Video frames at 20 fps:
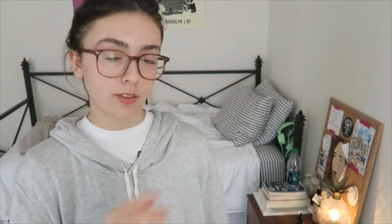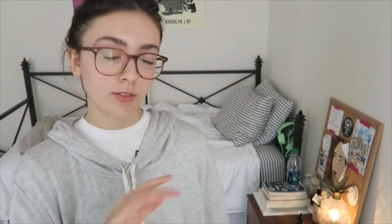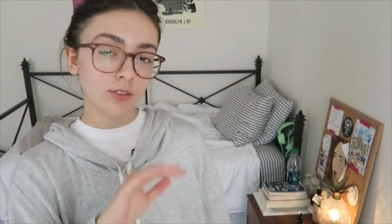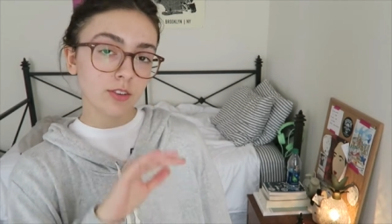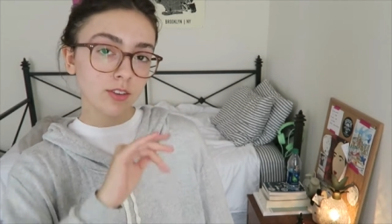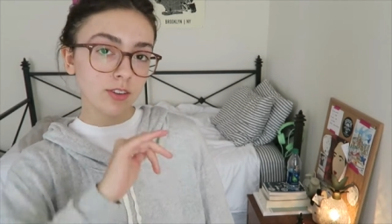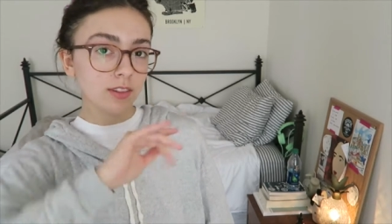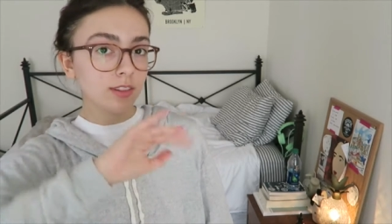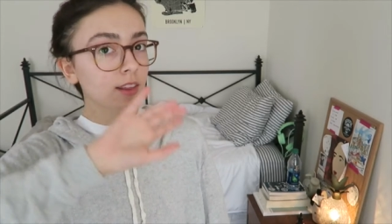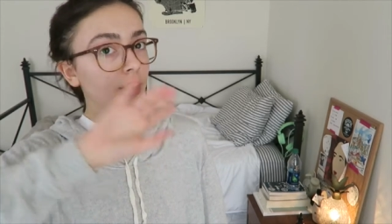So
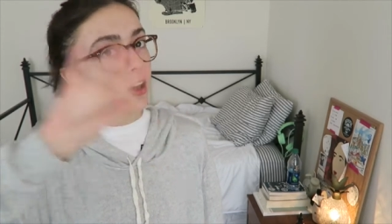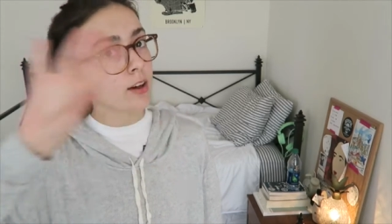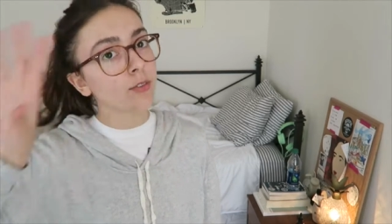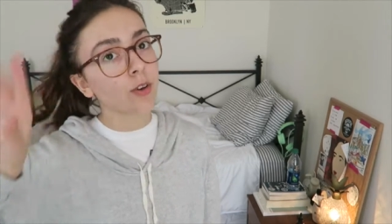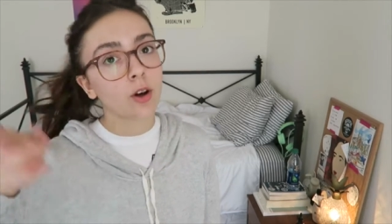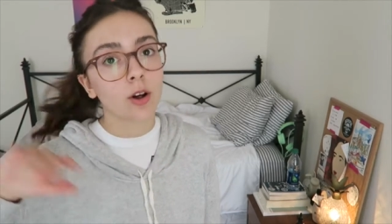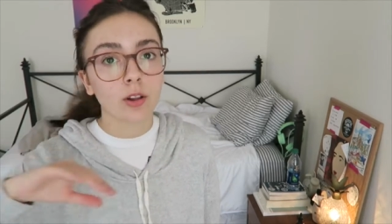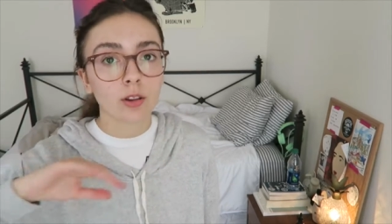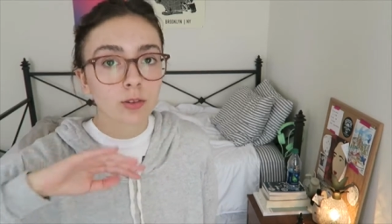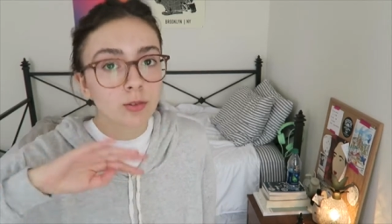just
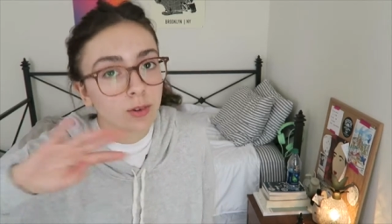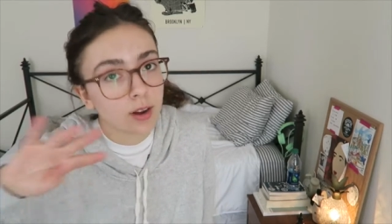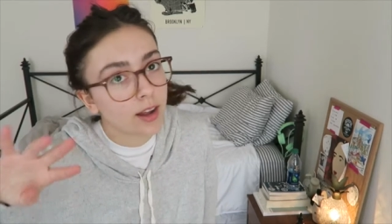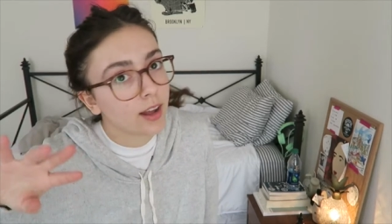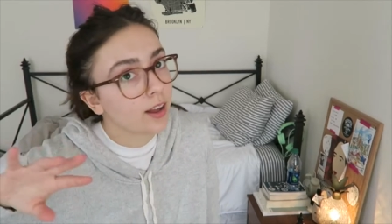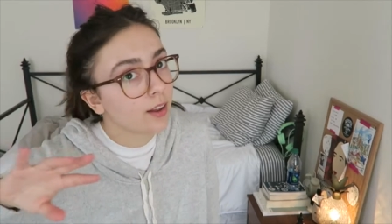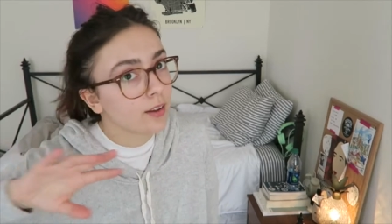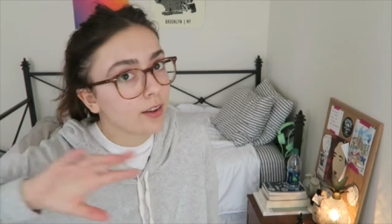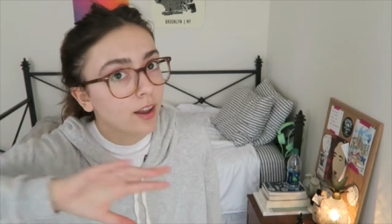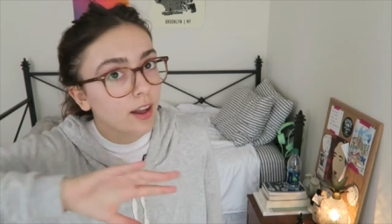love all
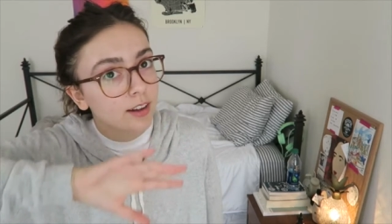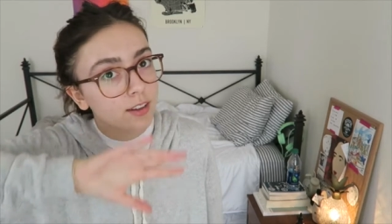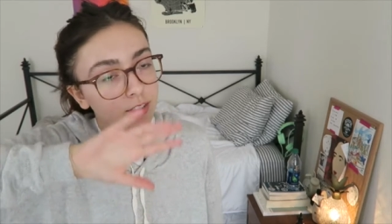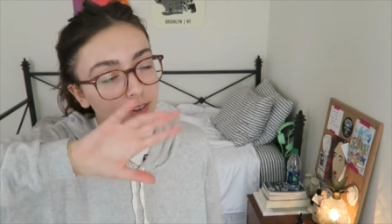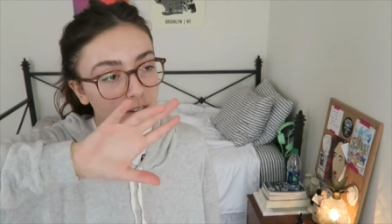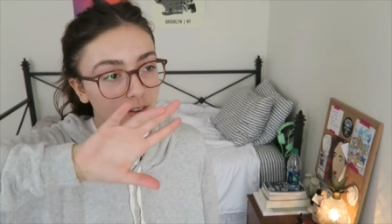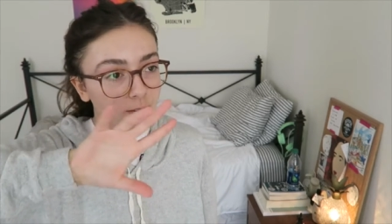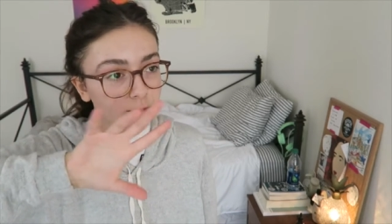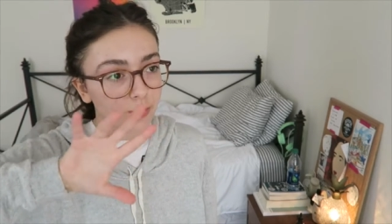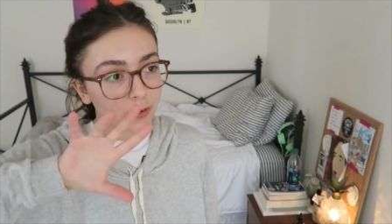around, not
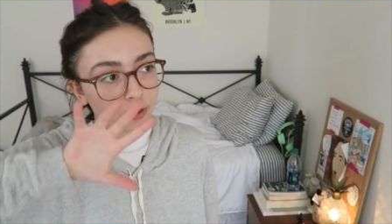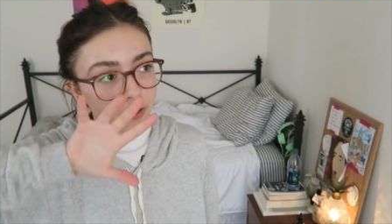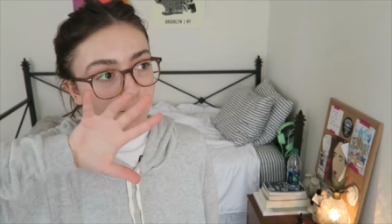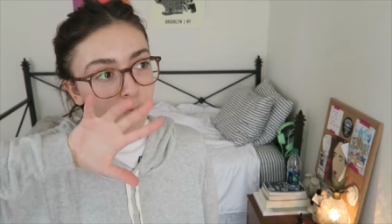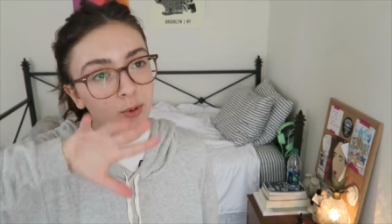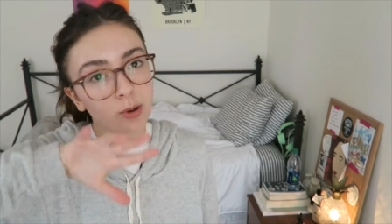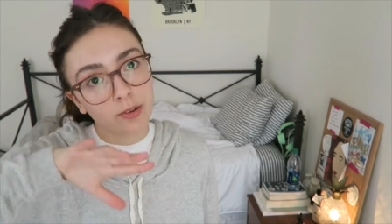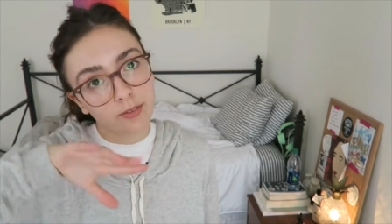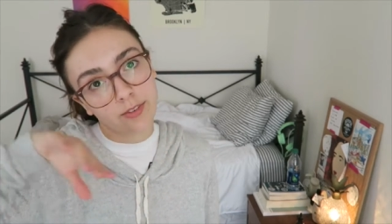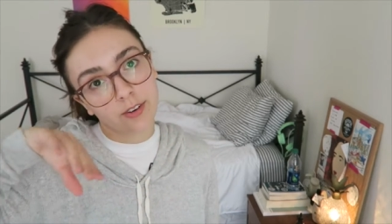just for your
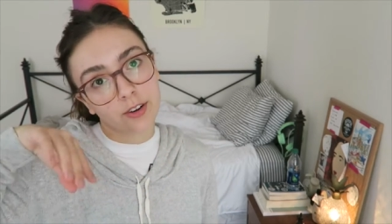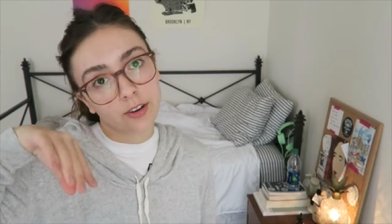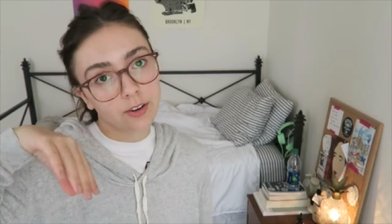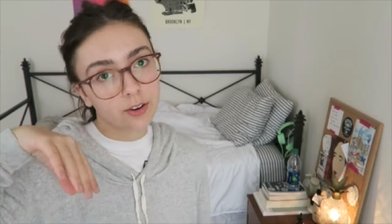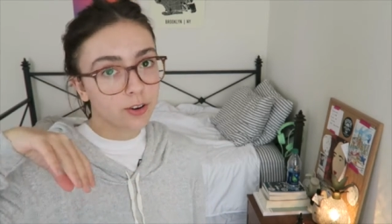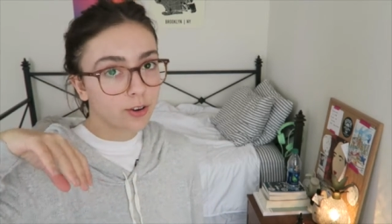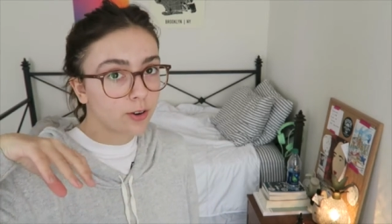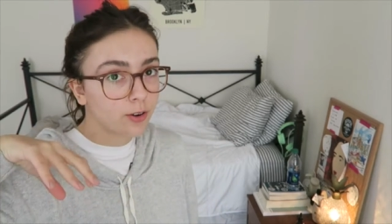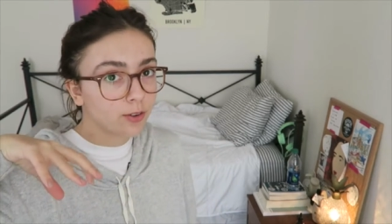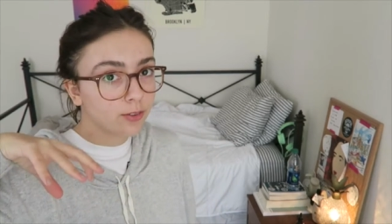boyfriend
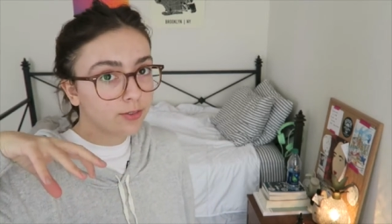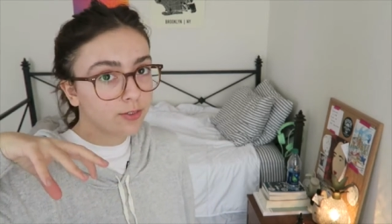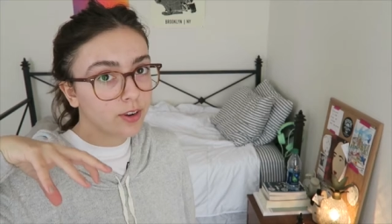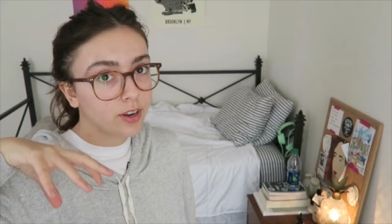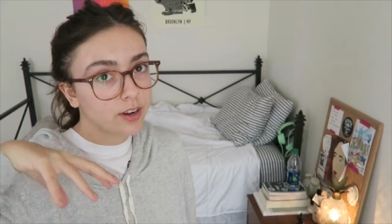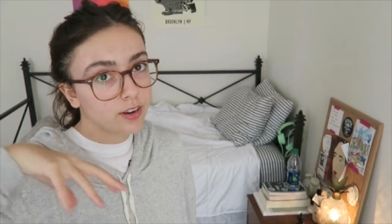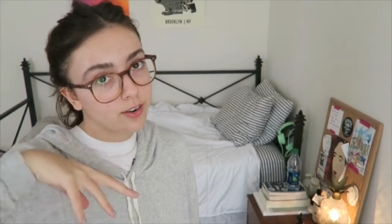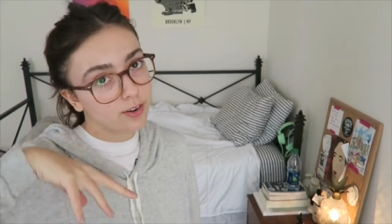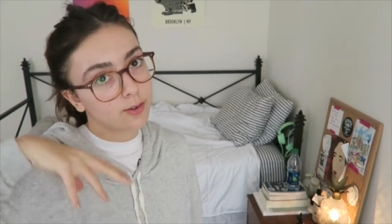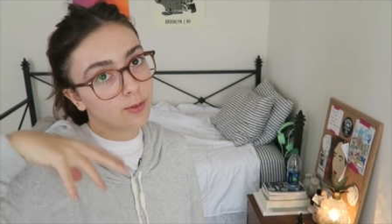or
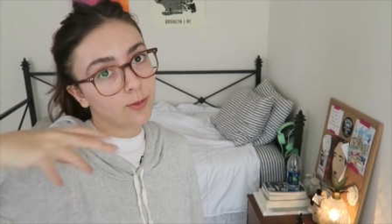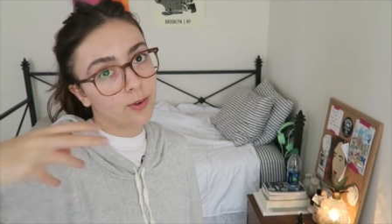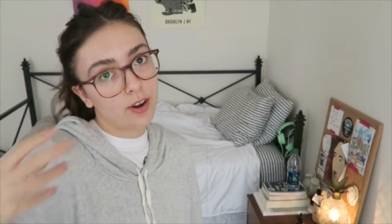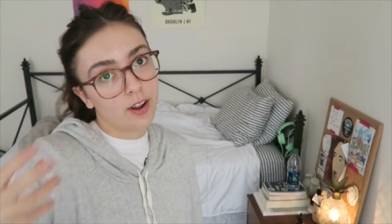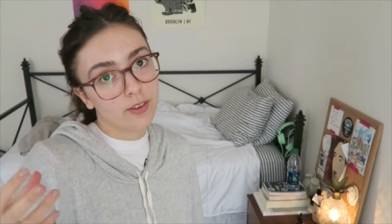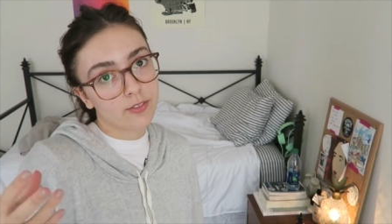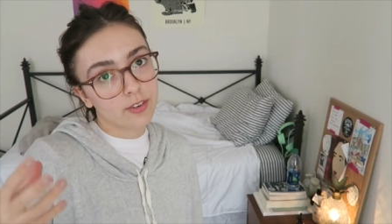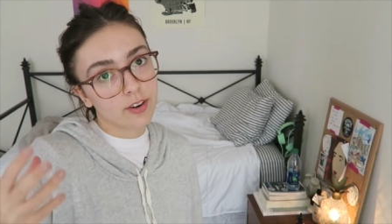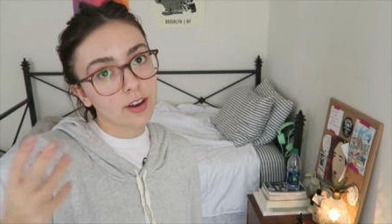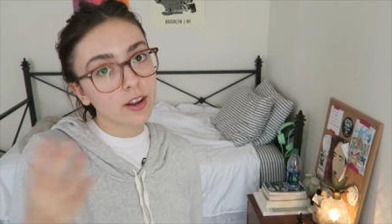girlfriend or
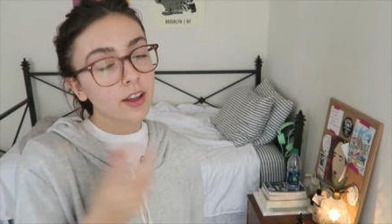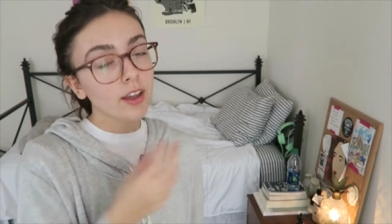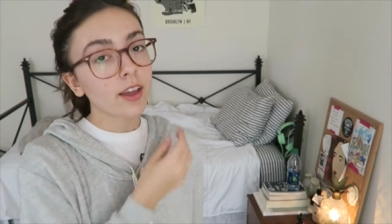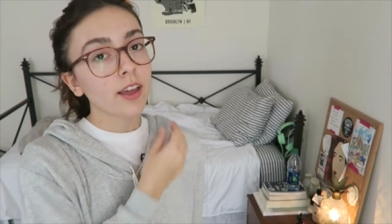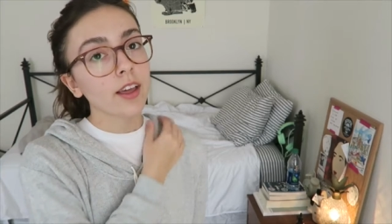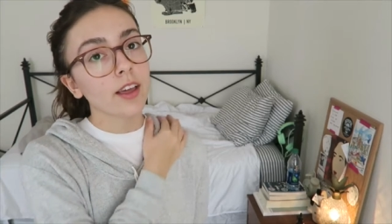whatever.